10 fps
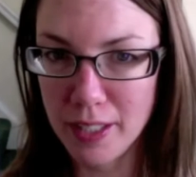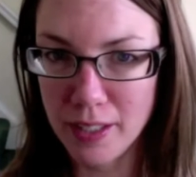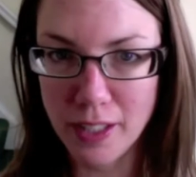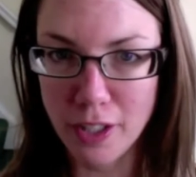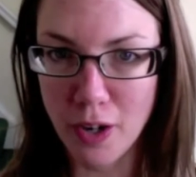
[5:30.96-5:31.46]

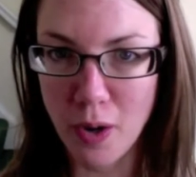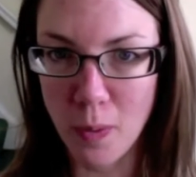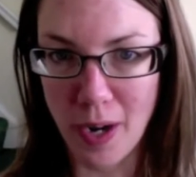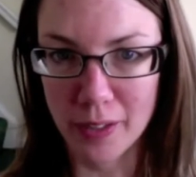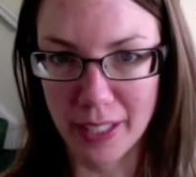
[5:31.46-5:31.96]
you know,
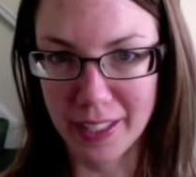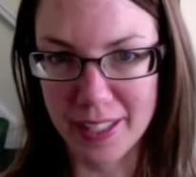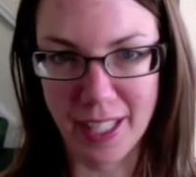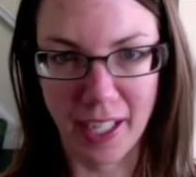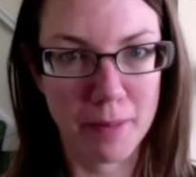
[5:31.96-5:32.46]
around, like, the
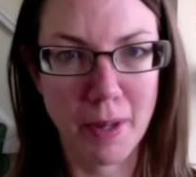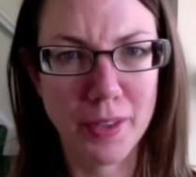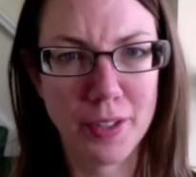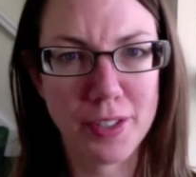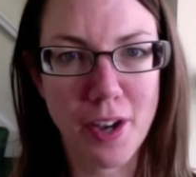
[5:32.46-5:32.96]
2nd
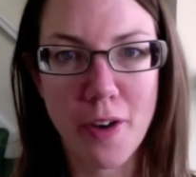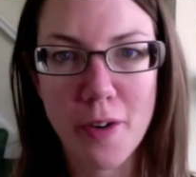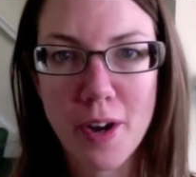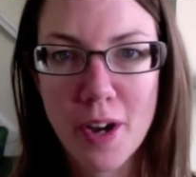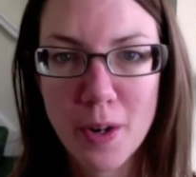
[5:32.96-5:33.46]
month or so
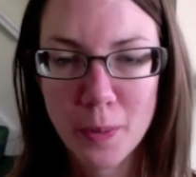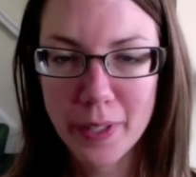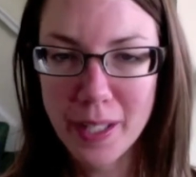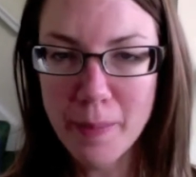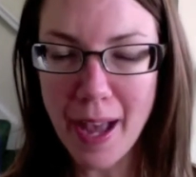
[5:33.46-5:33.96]

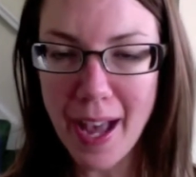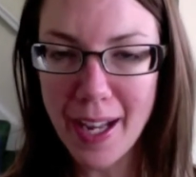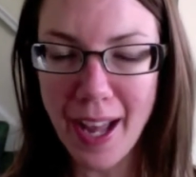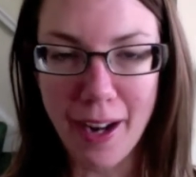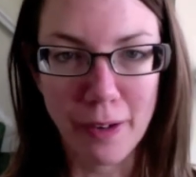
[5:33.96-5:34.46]
really
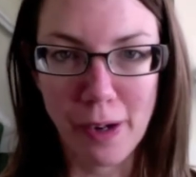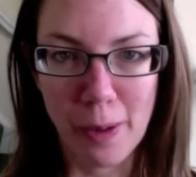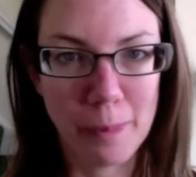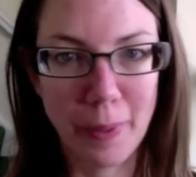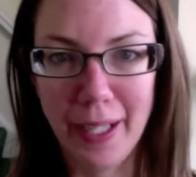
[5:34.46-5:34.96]
bad. I don't
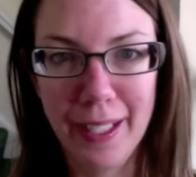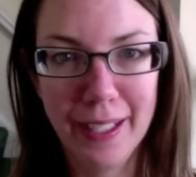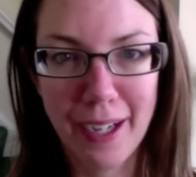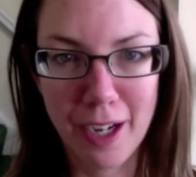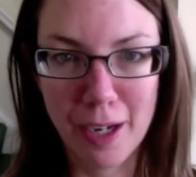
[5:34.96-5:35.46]
know. But
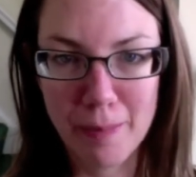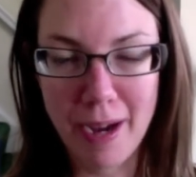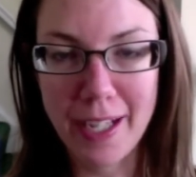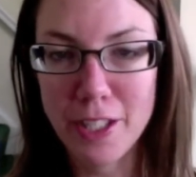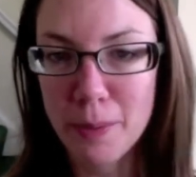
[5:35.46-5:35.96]

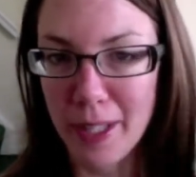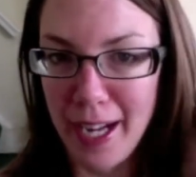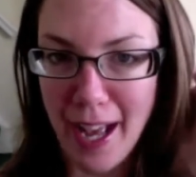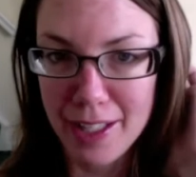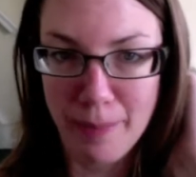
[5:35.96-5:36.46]
I do plan
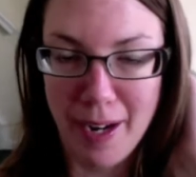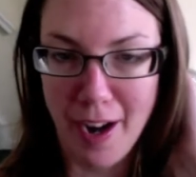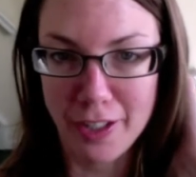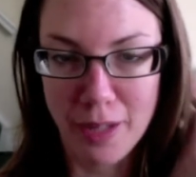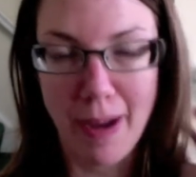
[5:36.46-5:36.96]
to ask my
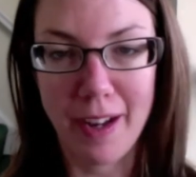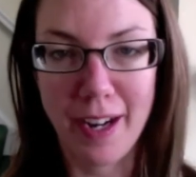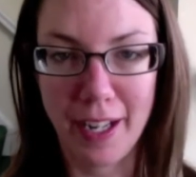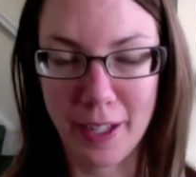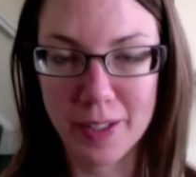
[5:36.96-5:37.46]
doctor about it.
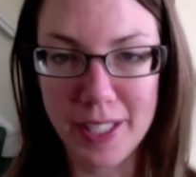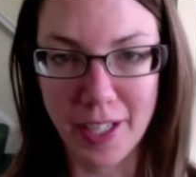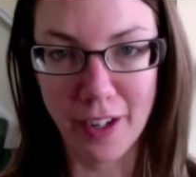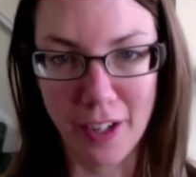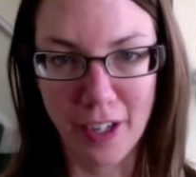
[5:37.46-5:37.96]
I go see
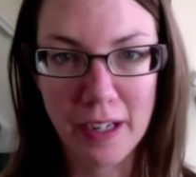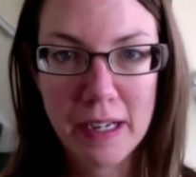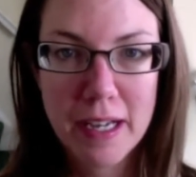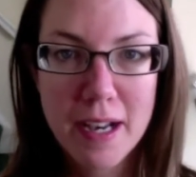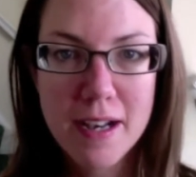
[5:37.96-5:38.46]
her
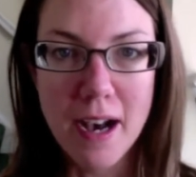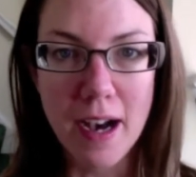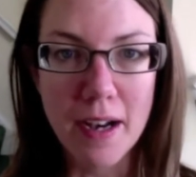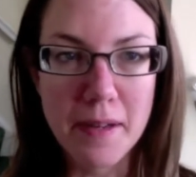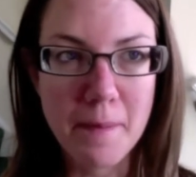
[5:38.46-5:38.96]

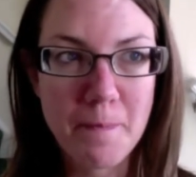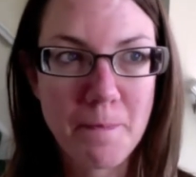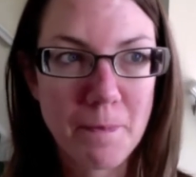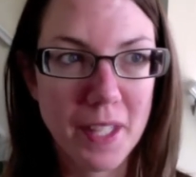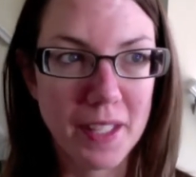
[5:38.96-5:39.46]

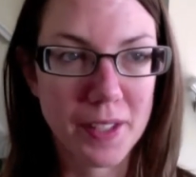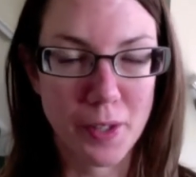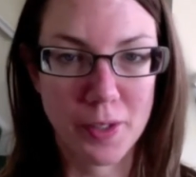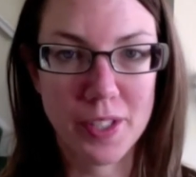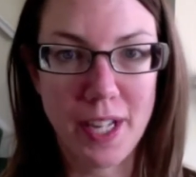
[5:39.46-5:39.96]
this
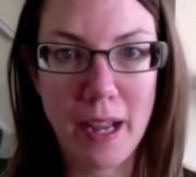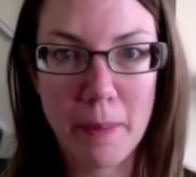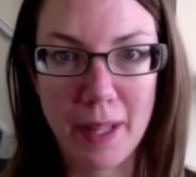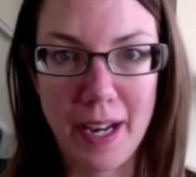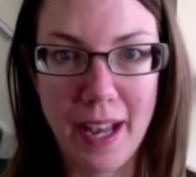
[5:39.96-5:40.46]
Thursday. I
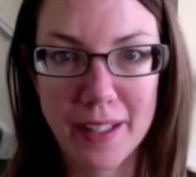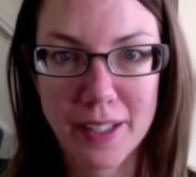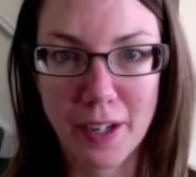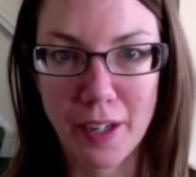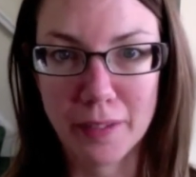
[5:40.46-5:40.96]
plan to
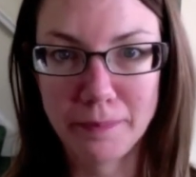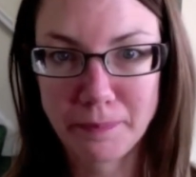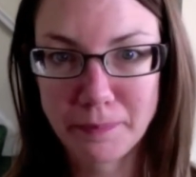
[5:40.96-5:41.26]
ask her